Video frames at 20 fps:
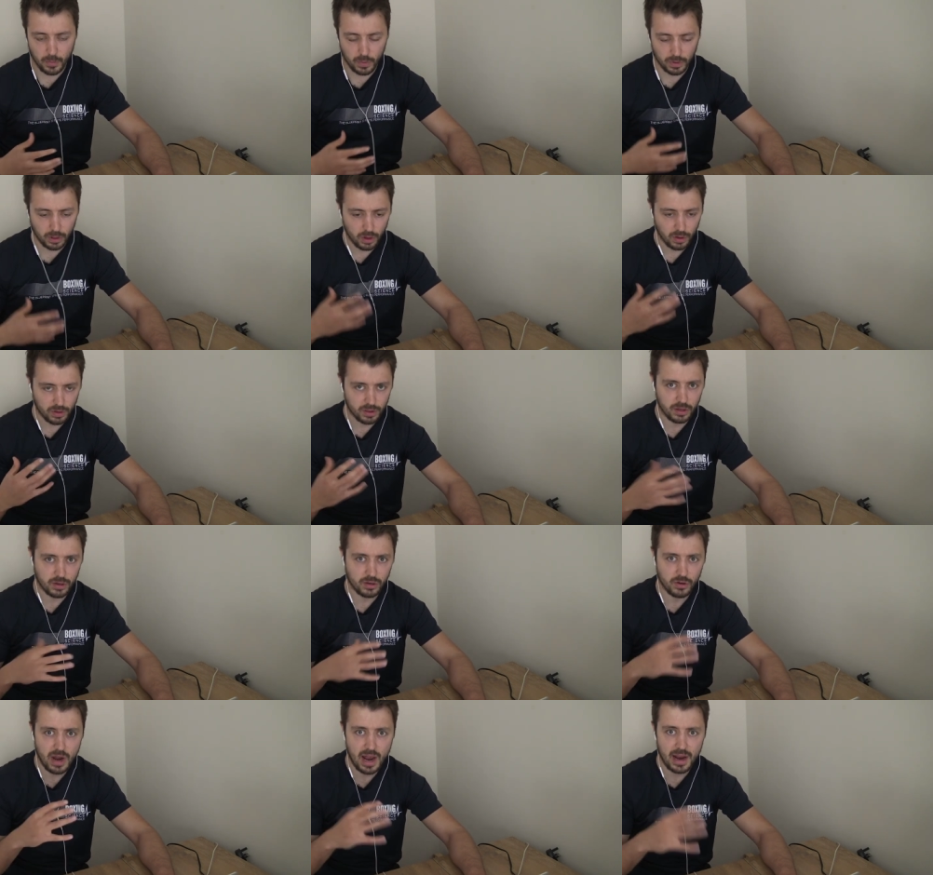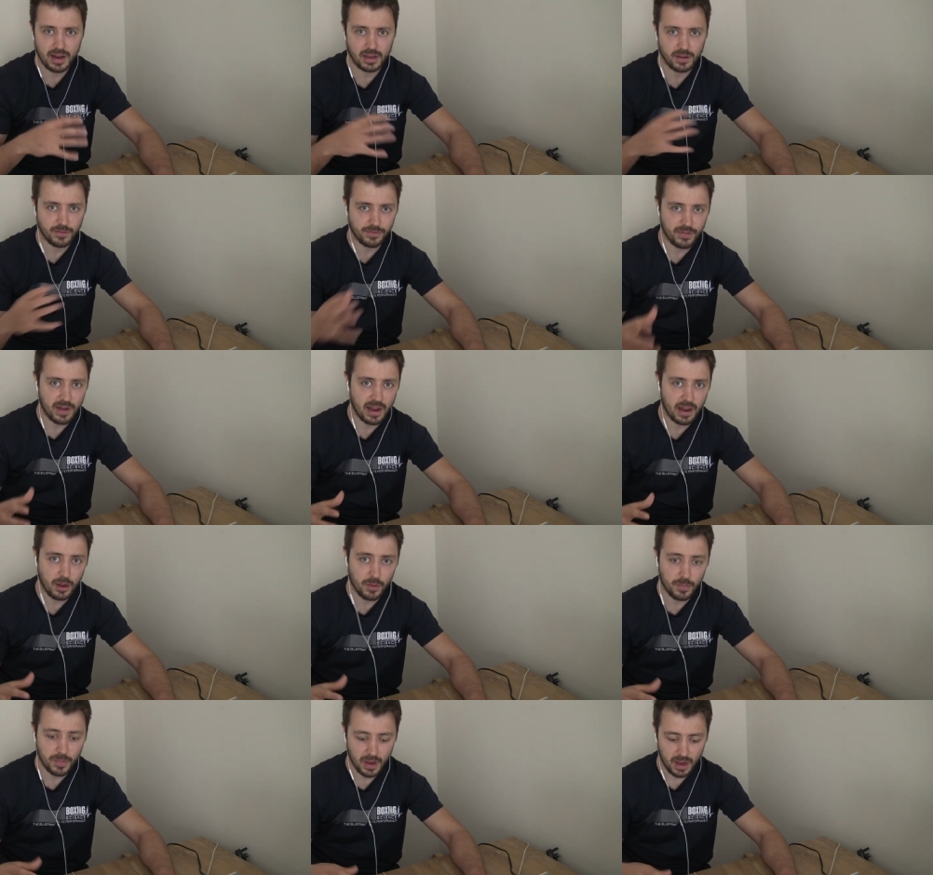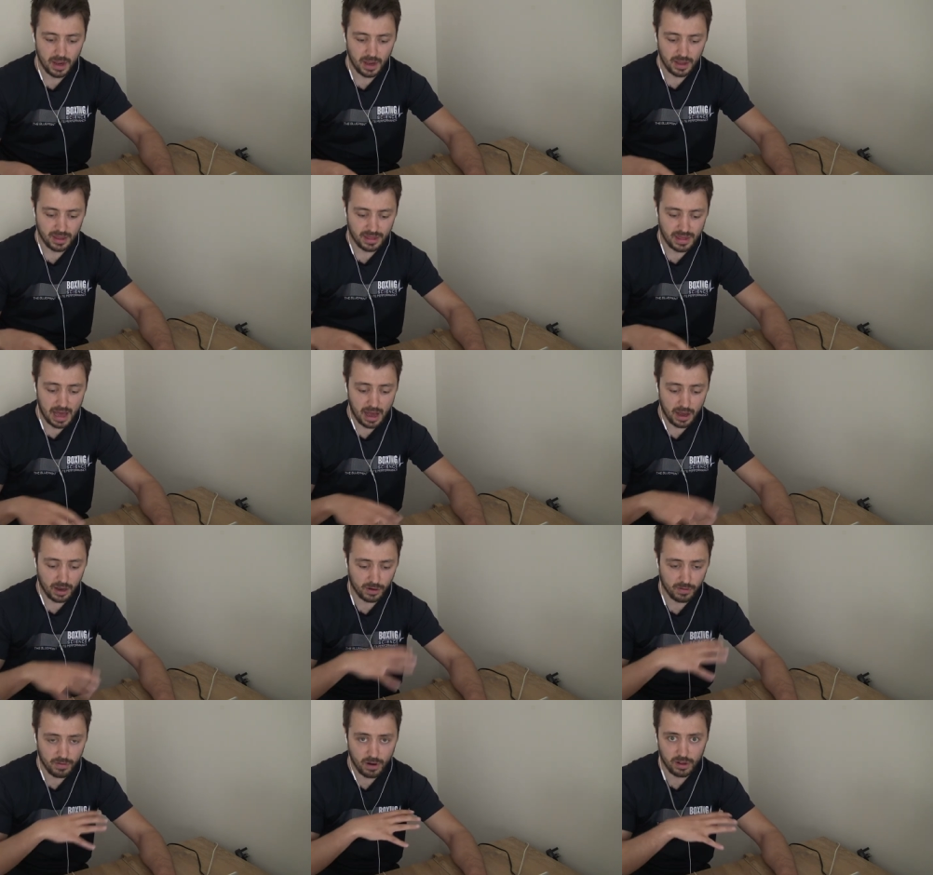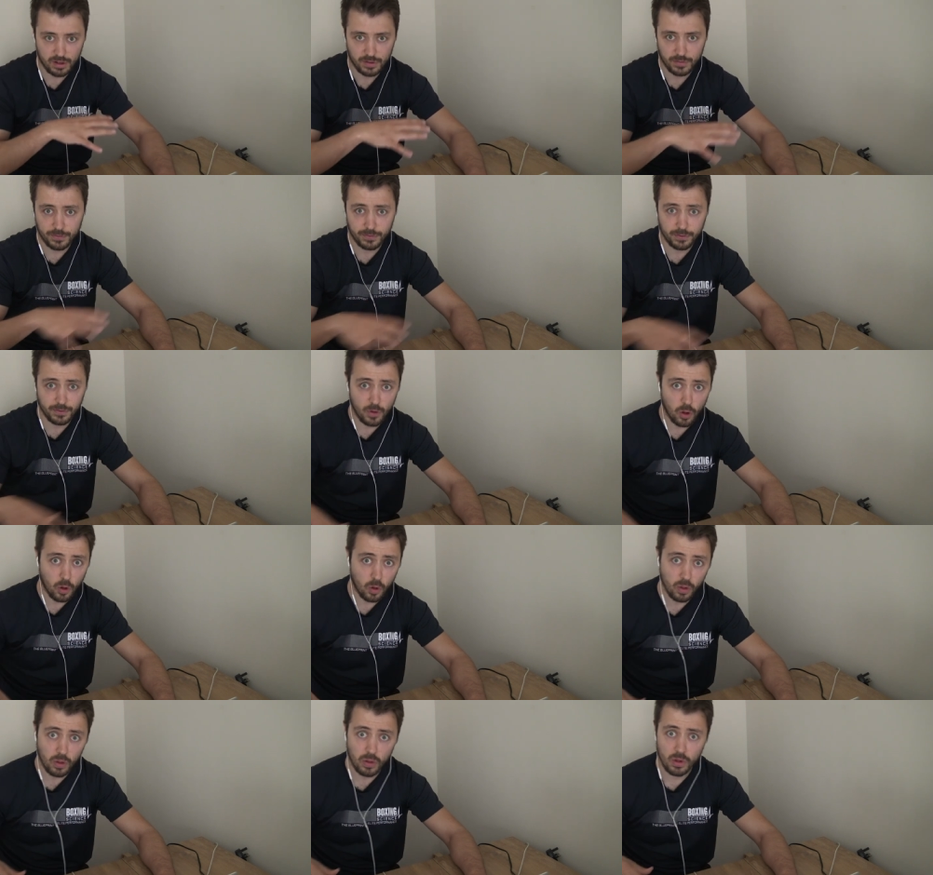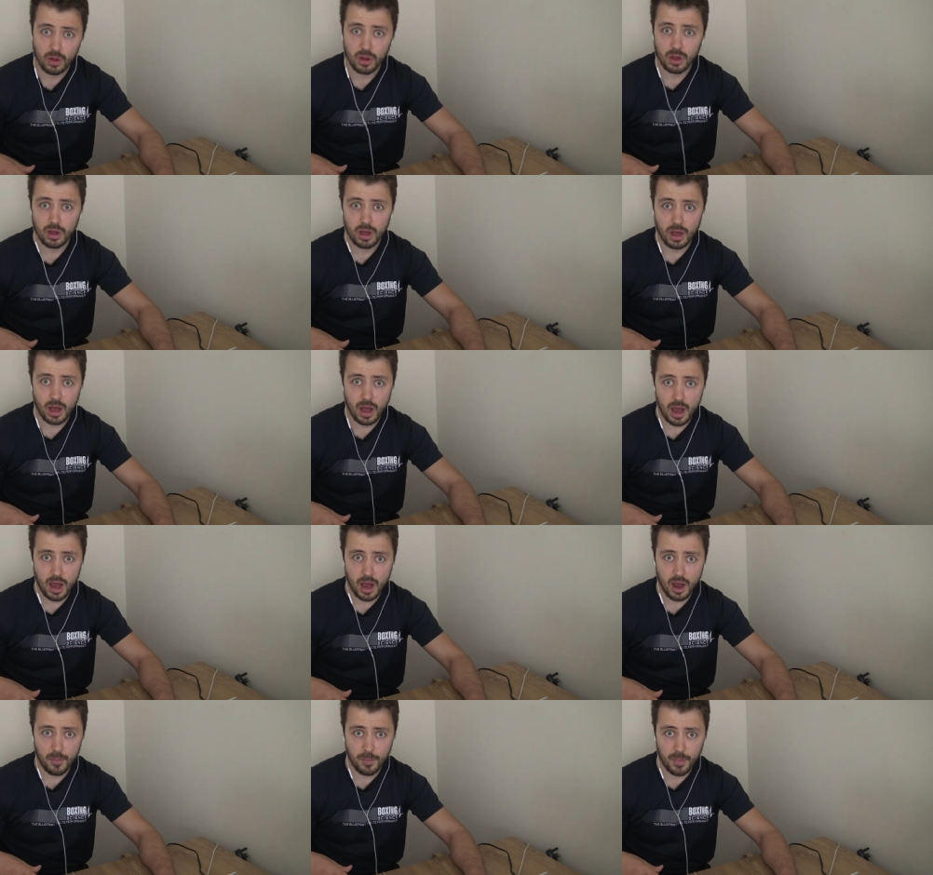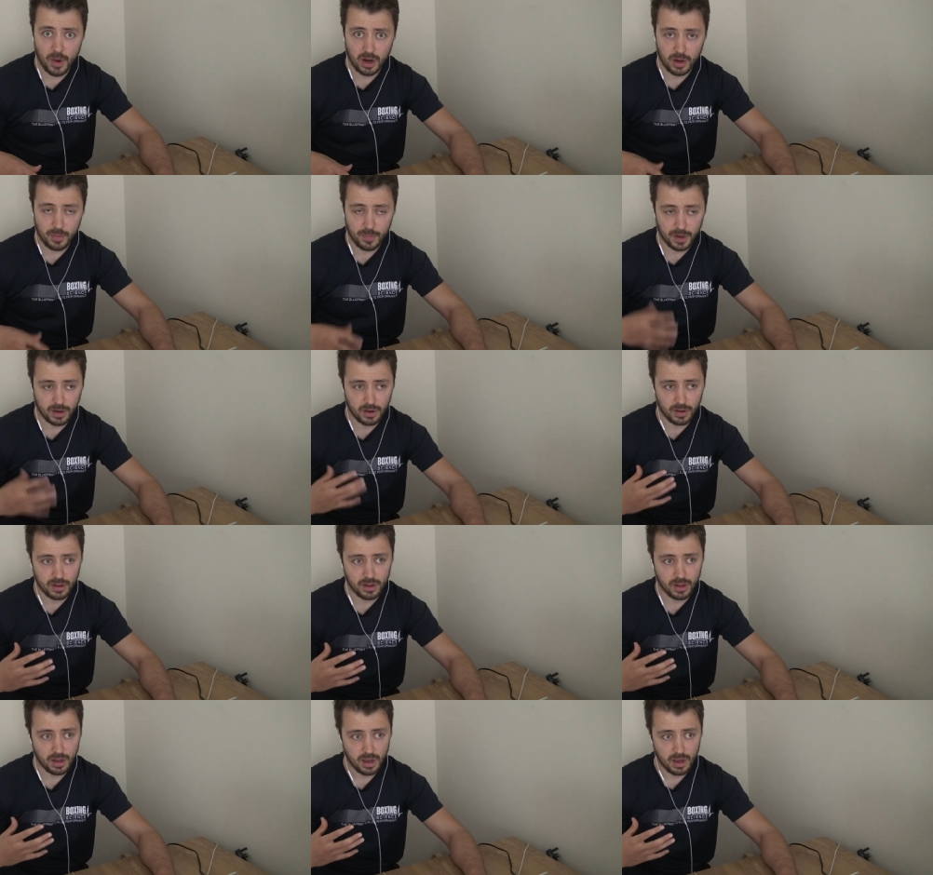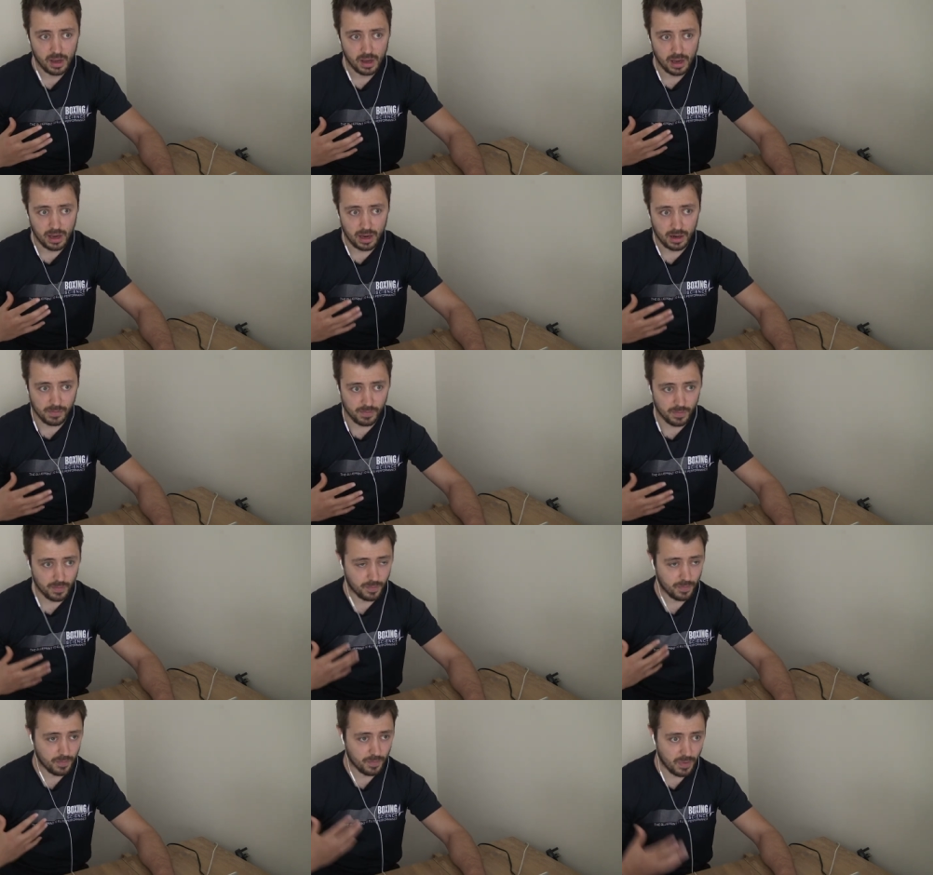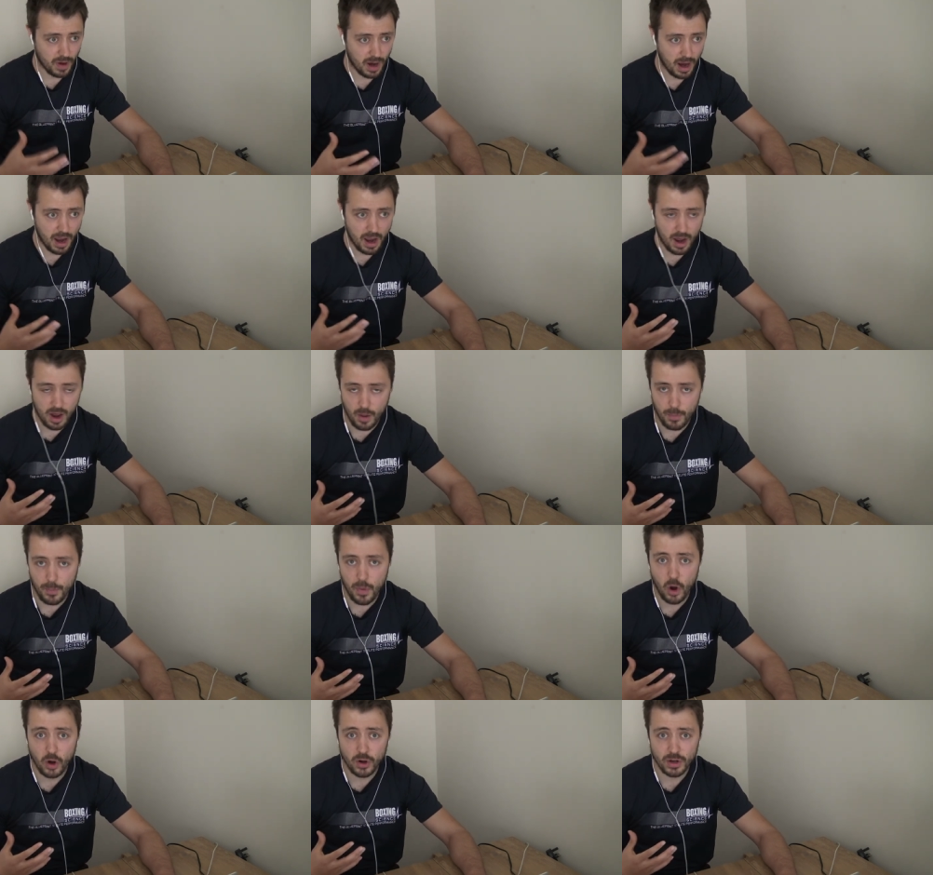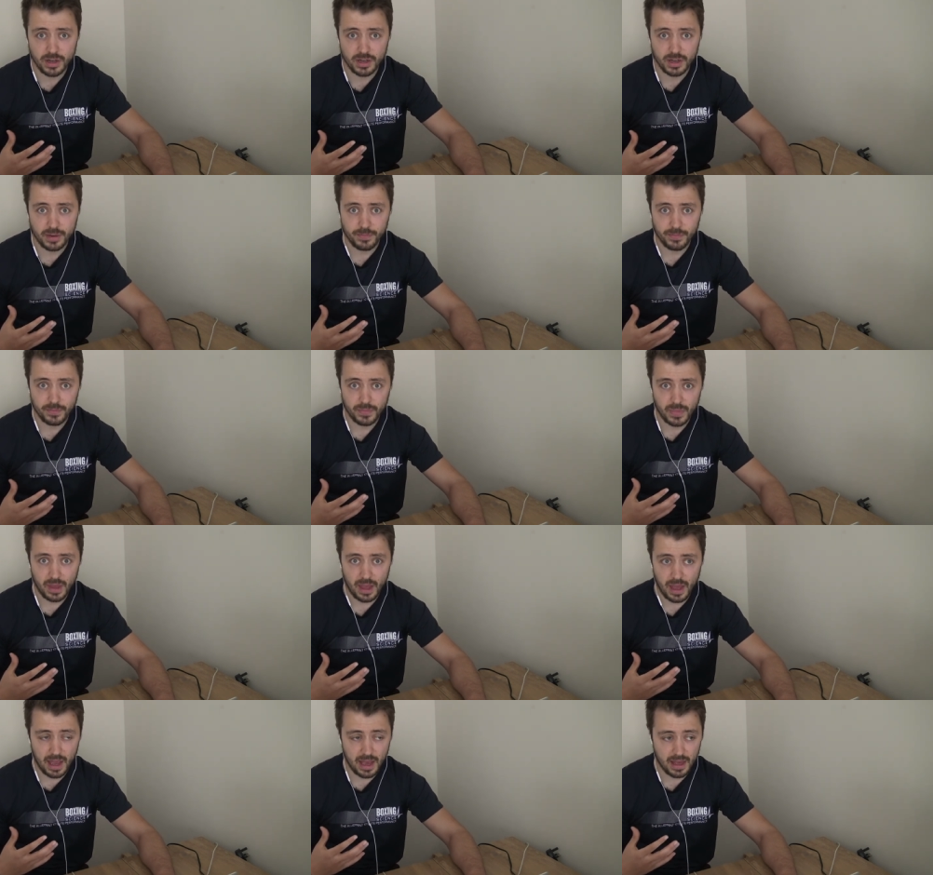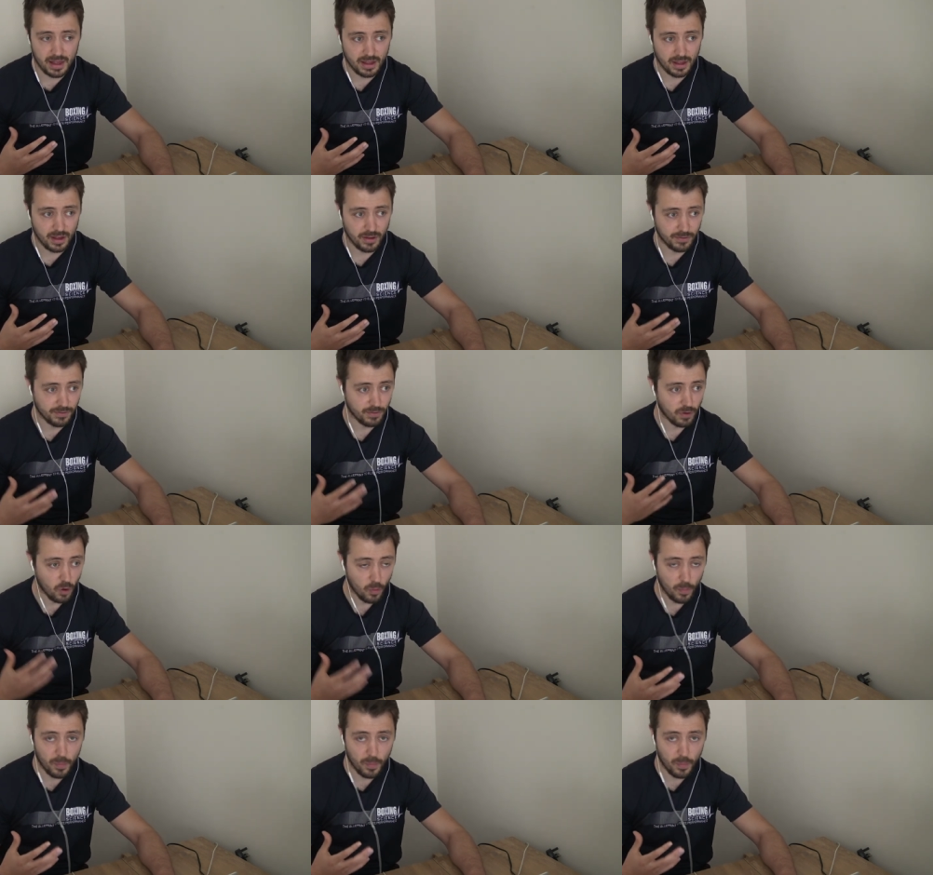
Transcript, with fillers: We look to try and develop that across the full uh, body because uh, a punch is a full